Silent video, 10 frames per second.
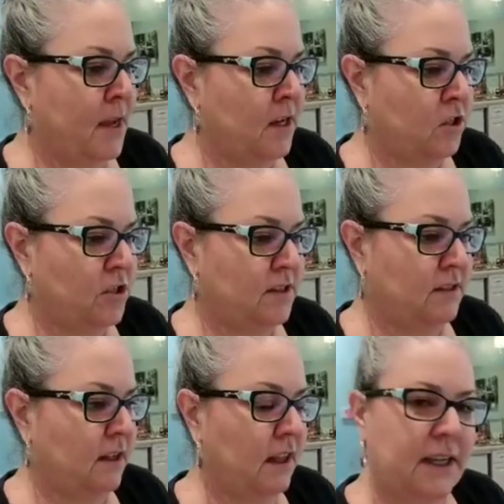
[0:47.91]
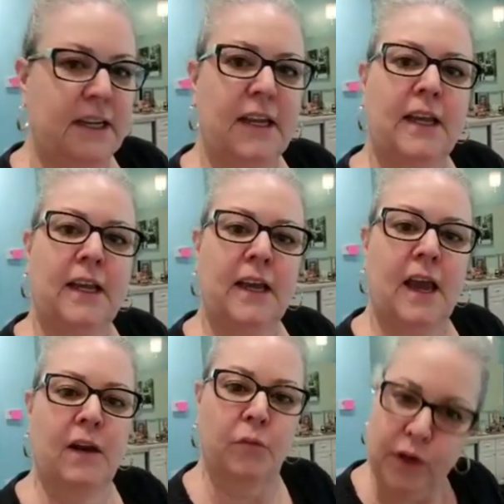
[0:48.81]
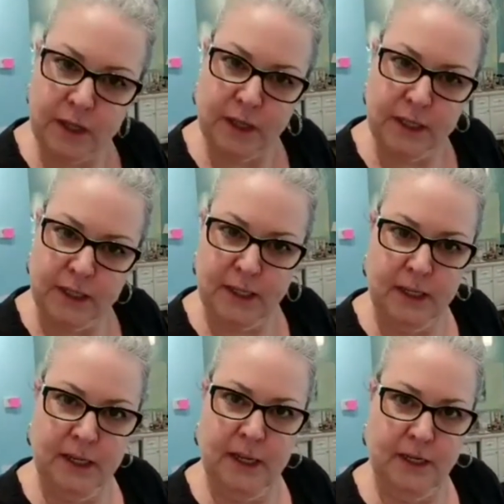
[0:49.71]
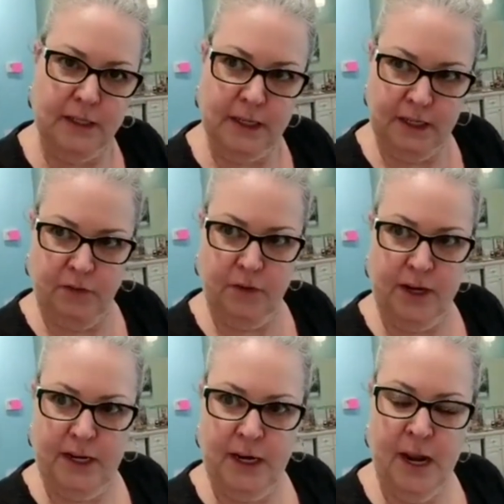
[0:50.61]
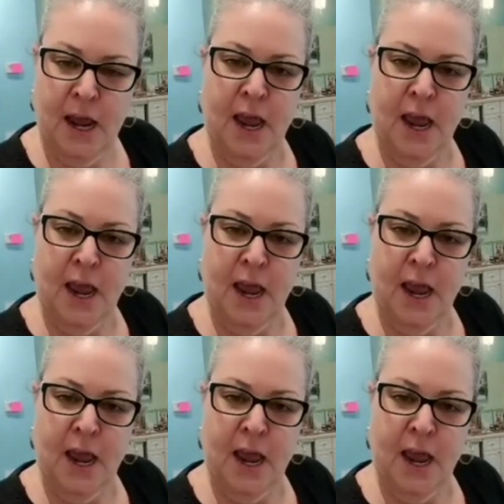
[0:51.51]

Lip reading: just cleaning and re-cleaning and getting ready,